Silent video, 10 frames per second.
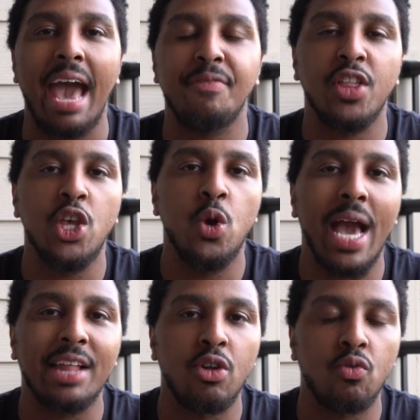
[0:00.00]
After you
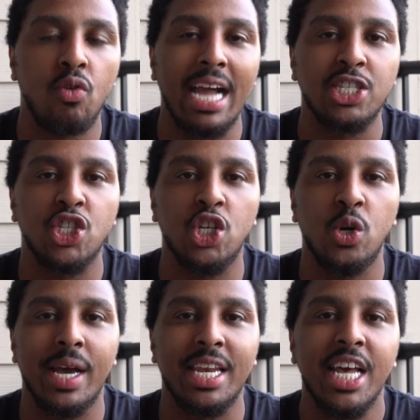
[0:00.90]
got the rights
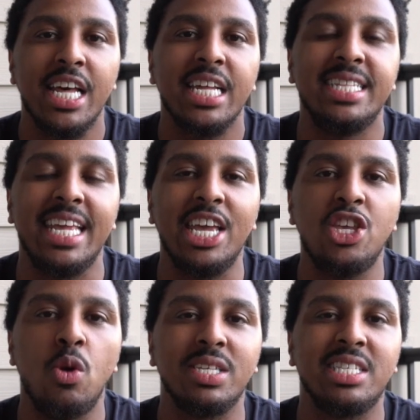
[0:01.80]
to it,
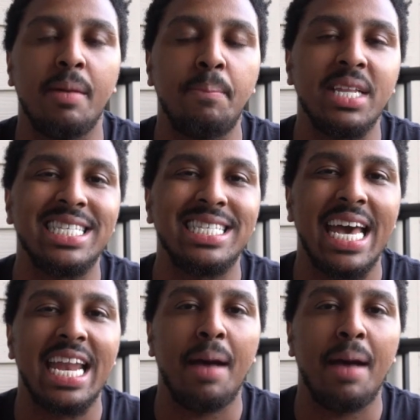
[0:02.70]
then you will simply set